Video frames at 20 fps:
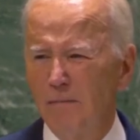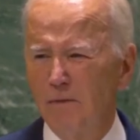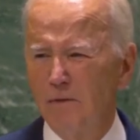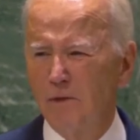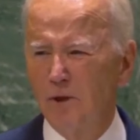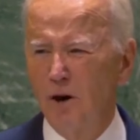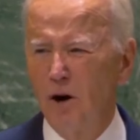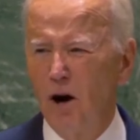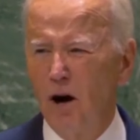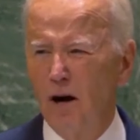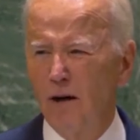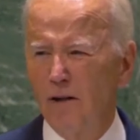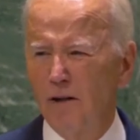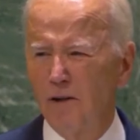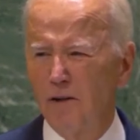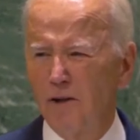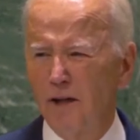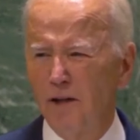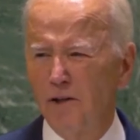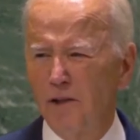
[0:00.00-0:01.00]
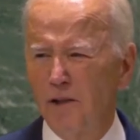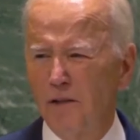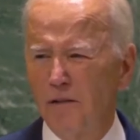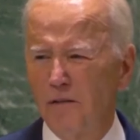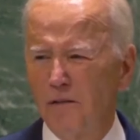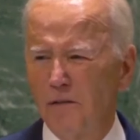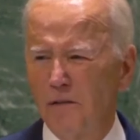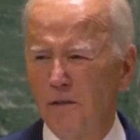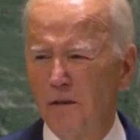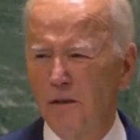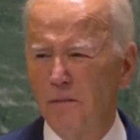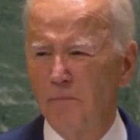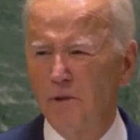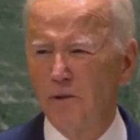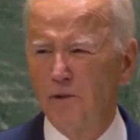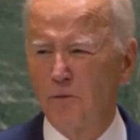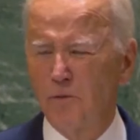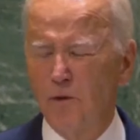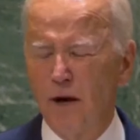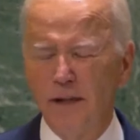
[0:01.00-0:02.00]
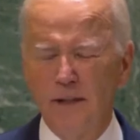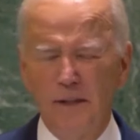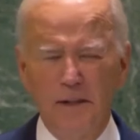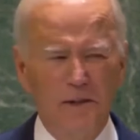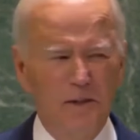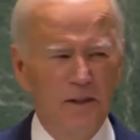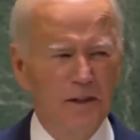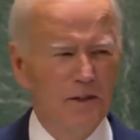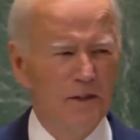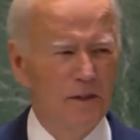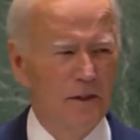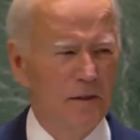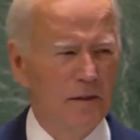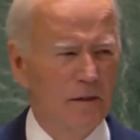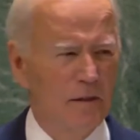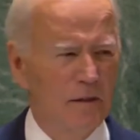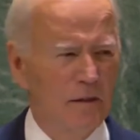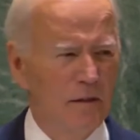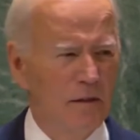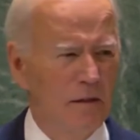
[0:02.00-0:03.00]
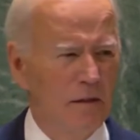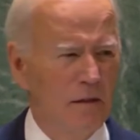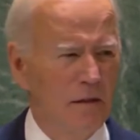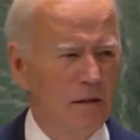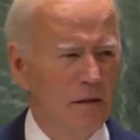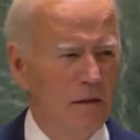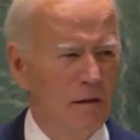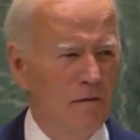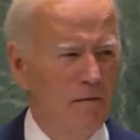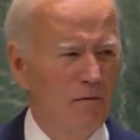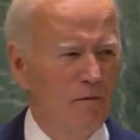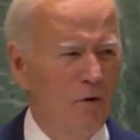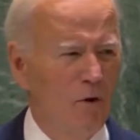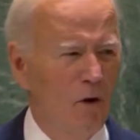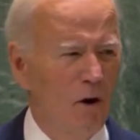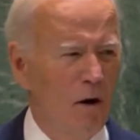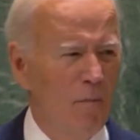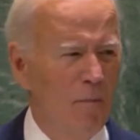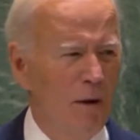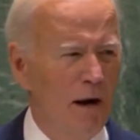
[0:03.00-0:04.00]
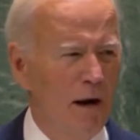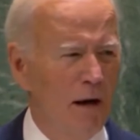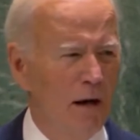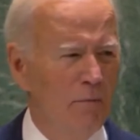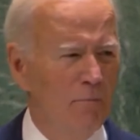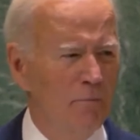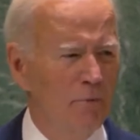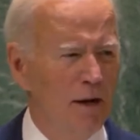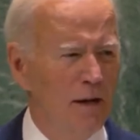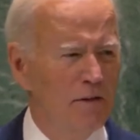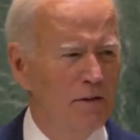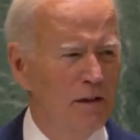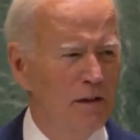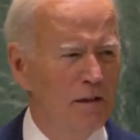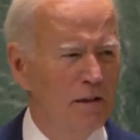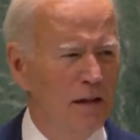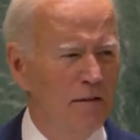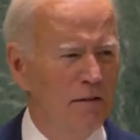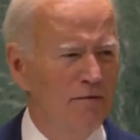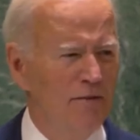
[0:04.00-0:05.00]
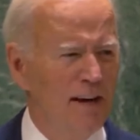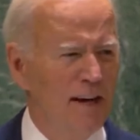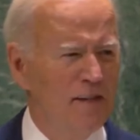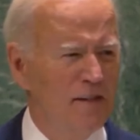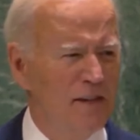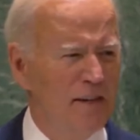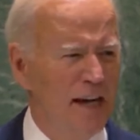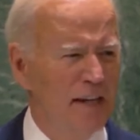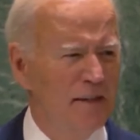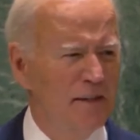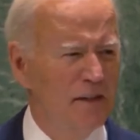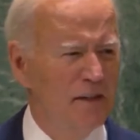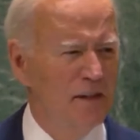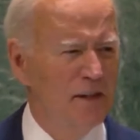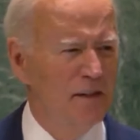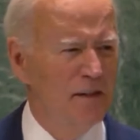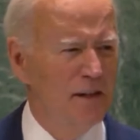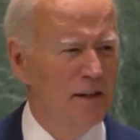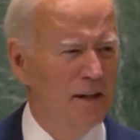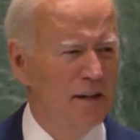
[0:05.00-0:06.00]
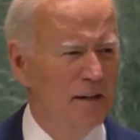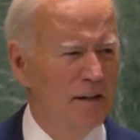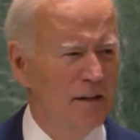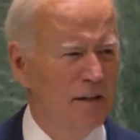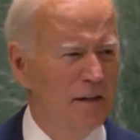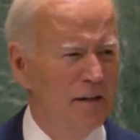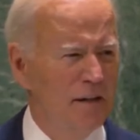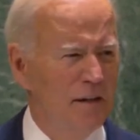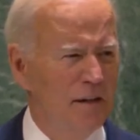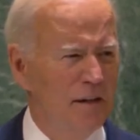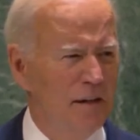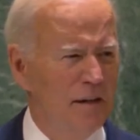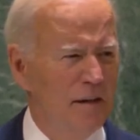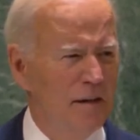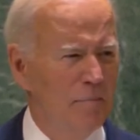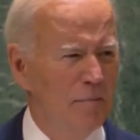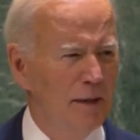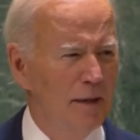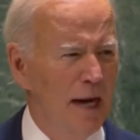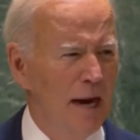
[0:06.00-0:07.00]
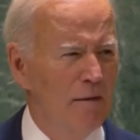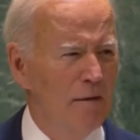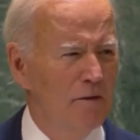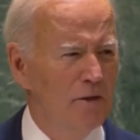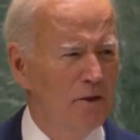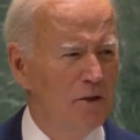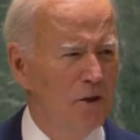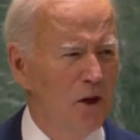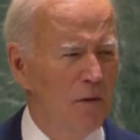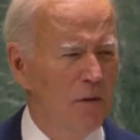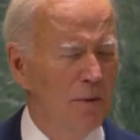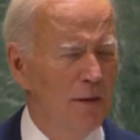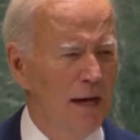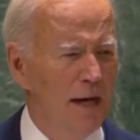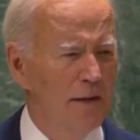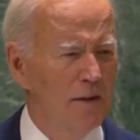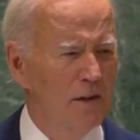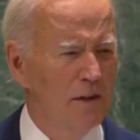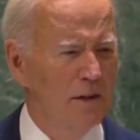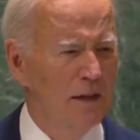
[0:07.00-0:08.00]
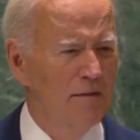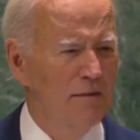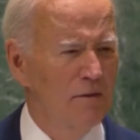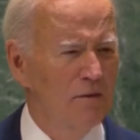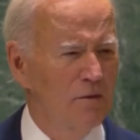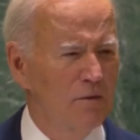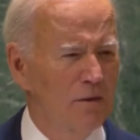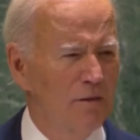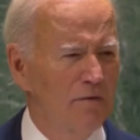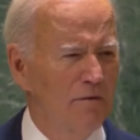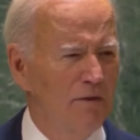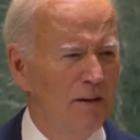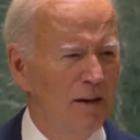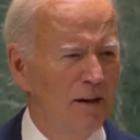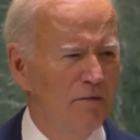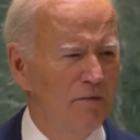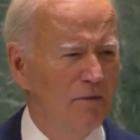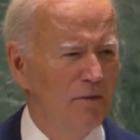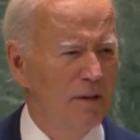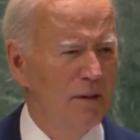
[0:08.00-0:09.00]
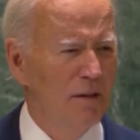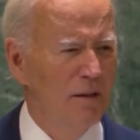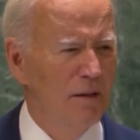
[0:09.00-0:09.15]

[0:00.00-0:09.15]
was a hard decision, but the right decision. 4 American presidents had faced that decision, but I was determined not to leave it to the 5th. It